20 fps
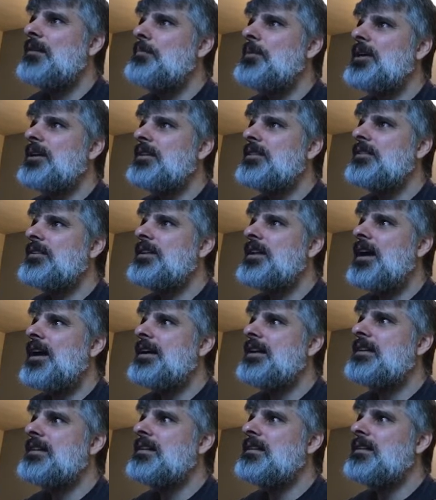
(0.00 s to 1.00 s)
I play either
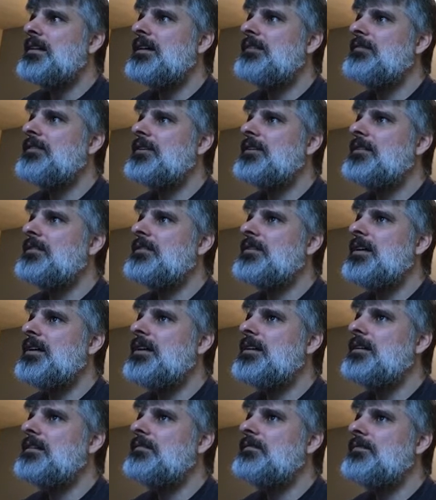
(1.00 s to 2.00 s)
9 and 11 or
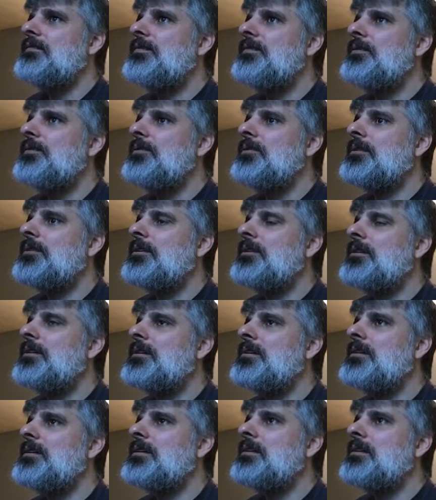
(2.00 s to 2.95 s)
9 and 4.